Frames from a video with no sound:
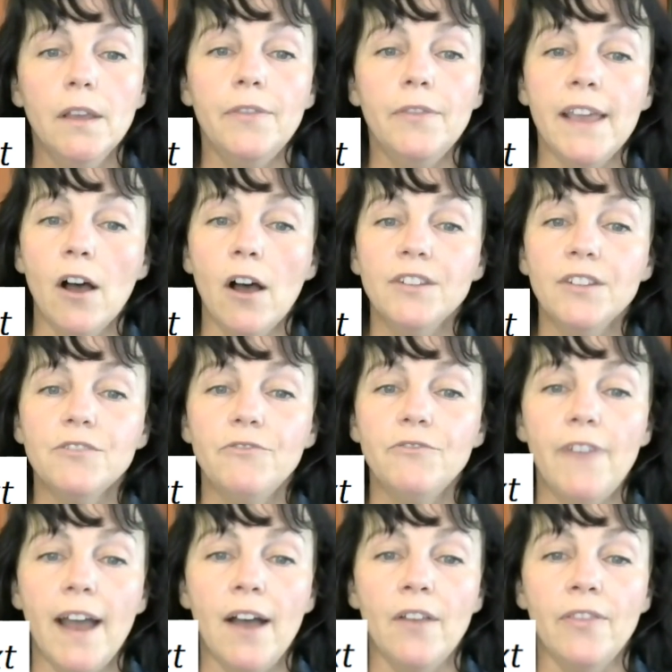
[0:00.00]
They also
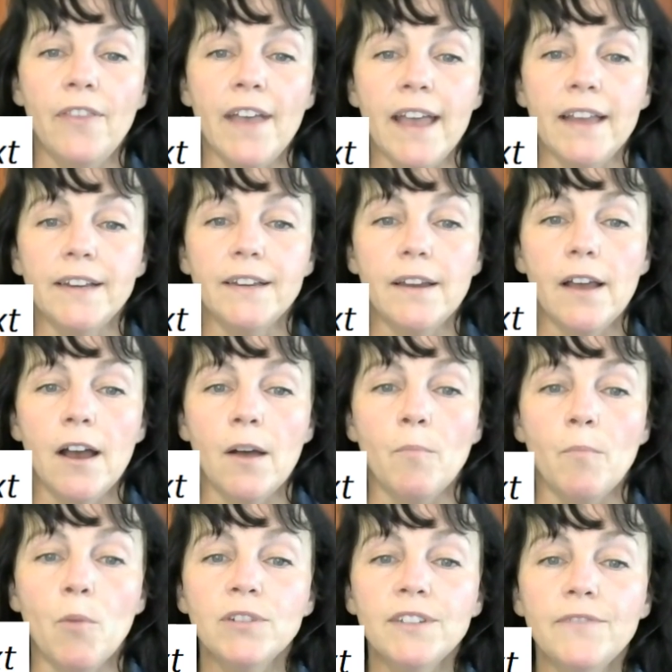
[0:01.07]
found that
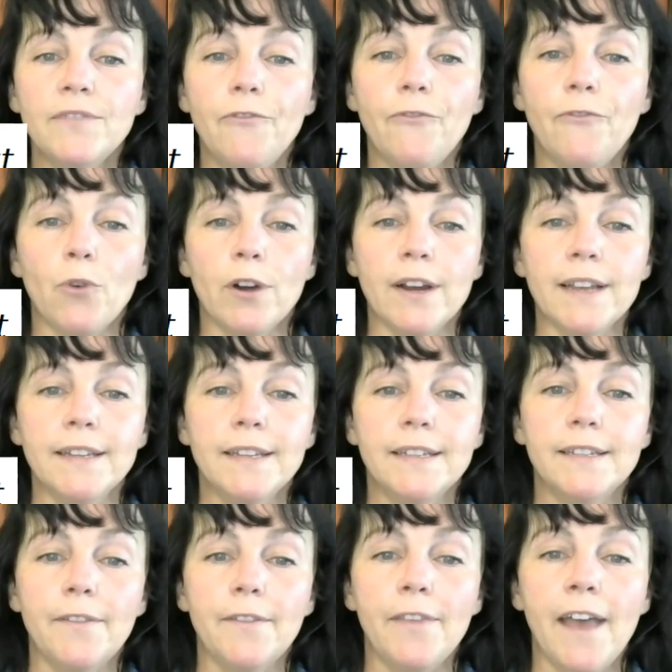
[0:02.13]
most of the forest
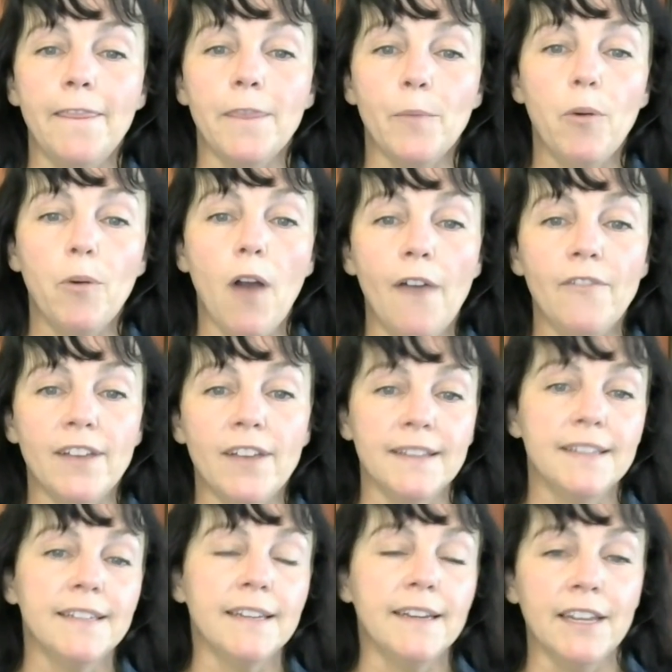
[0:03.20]
that the
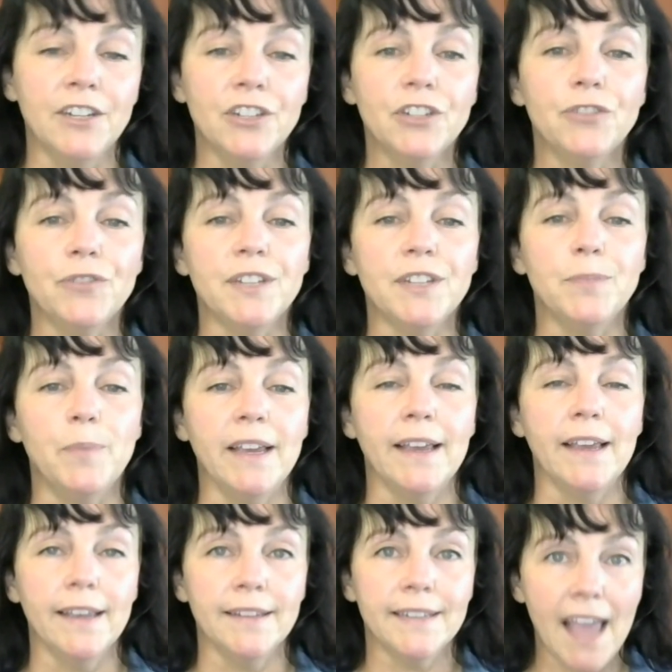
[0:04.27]
province and industry
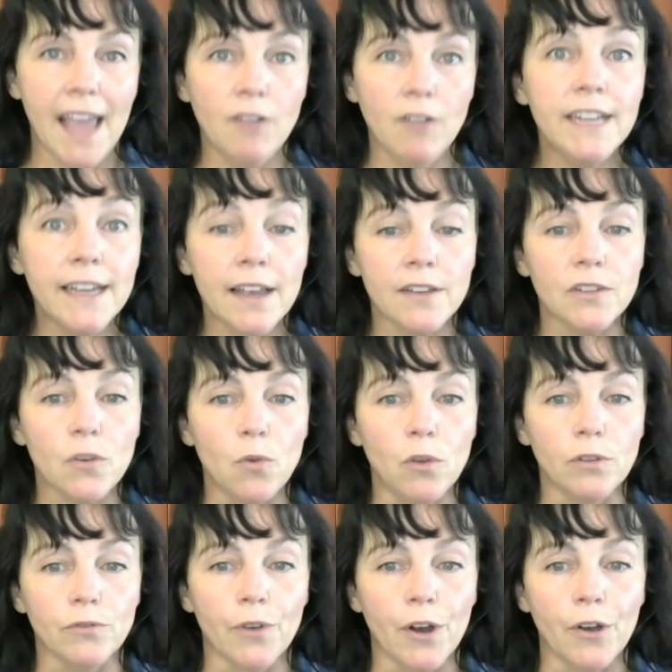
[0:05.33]
is counting as
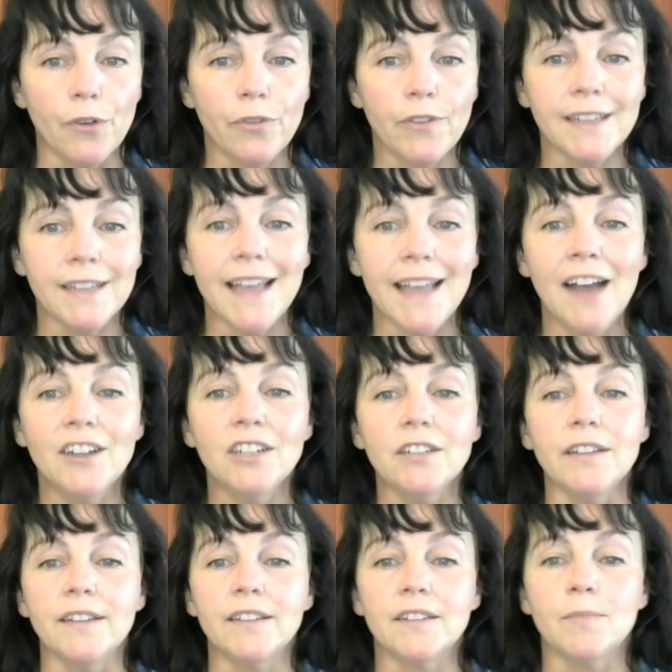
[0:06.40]
old growth is
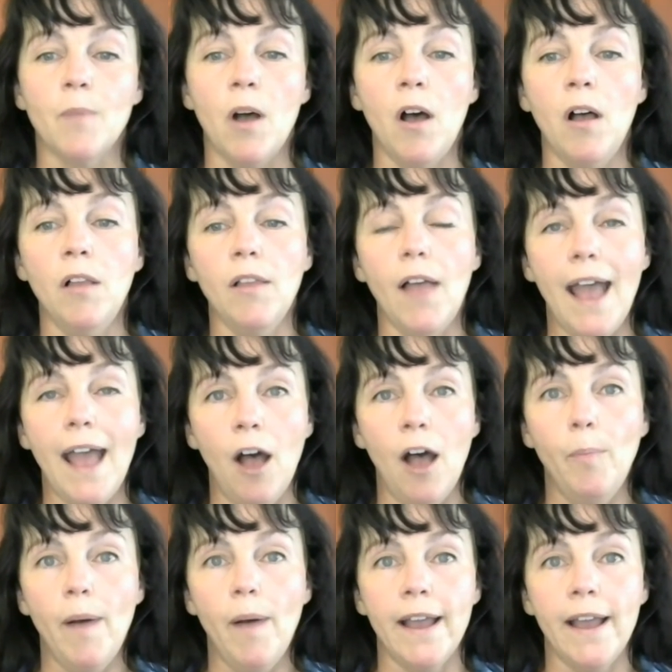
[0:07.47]
actually small
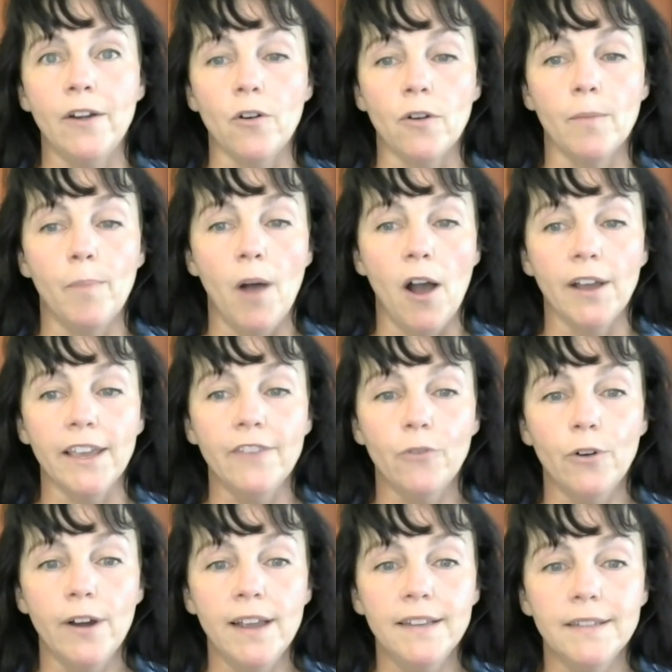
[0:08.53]
alpine or boggy
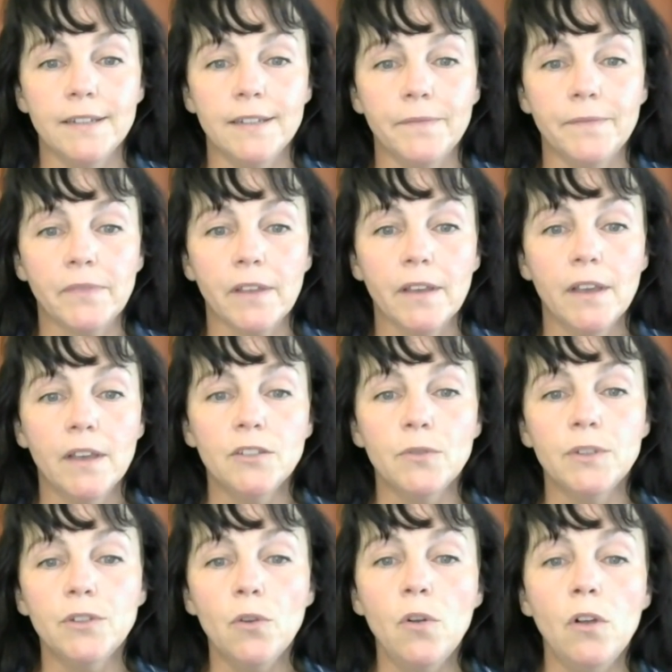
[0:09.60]
forest. So
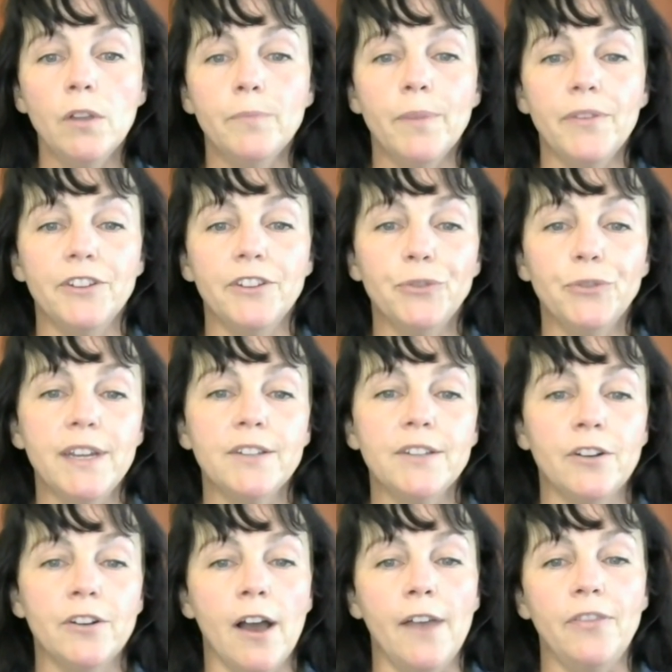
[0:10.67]
it's old, but the trees
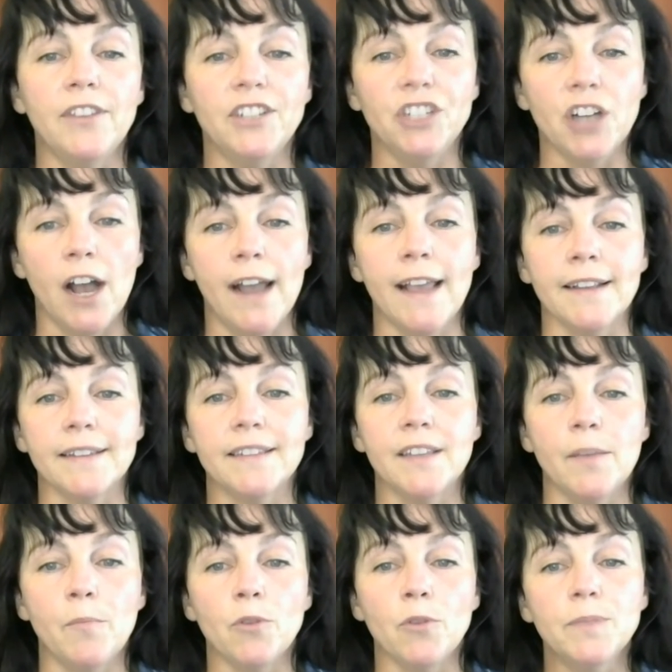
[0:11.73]
are not the giants
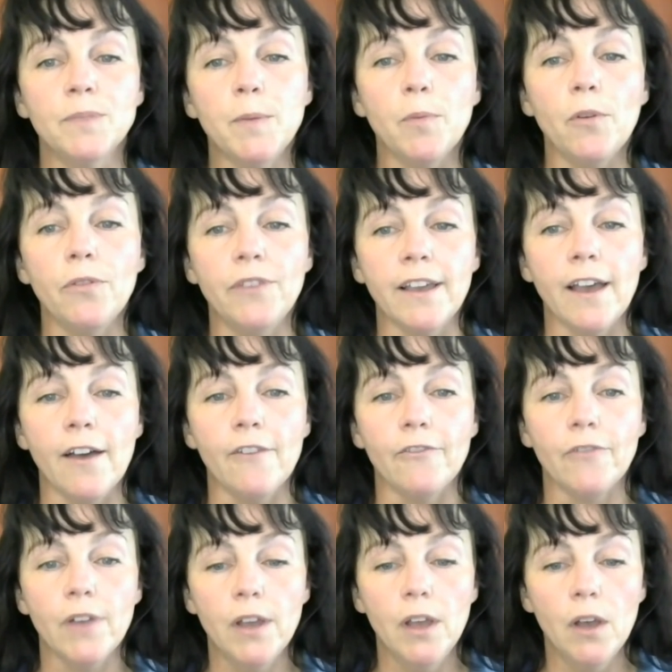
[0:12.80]
that most people think of
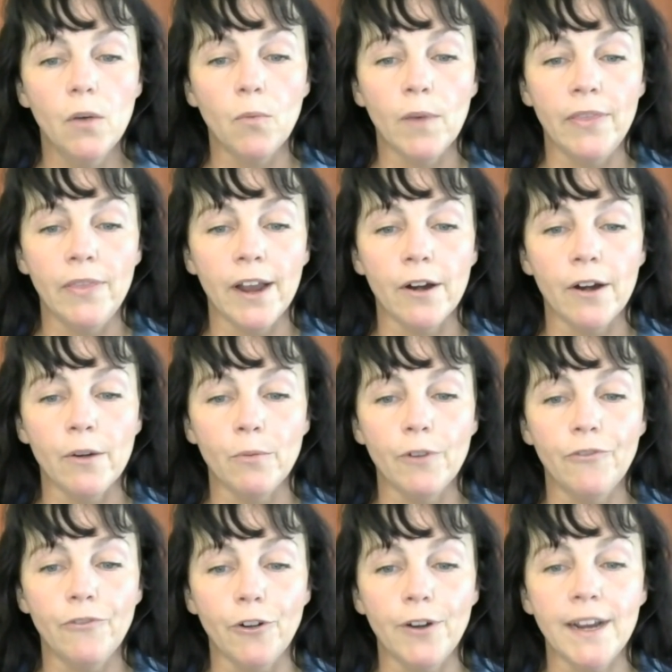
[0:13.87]
when they're
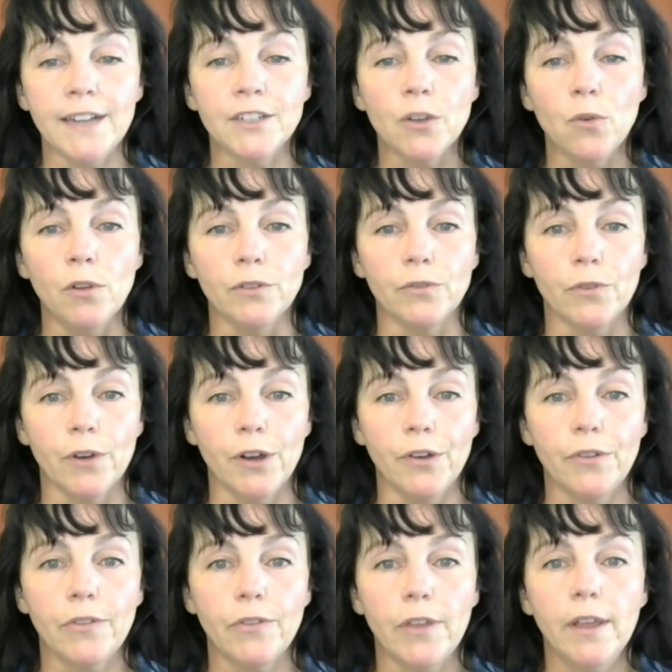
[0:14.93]
referring to old growth.